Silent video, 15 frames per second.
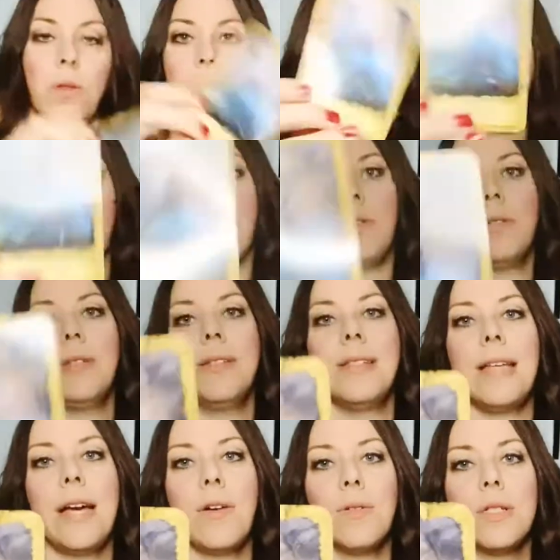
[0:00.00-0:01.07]
The world
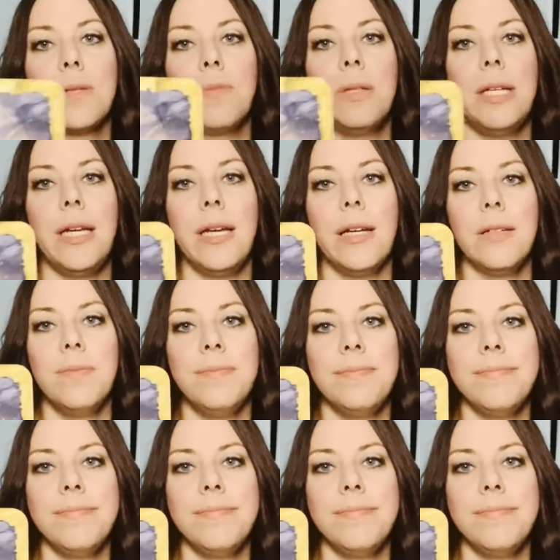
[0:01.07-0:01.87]
cycle's completing.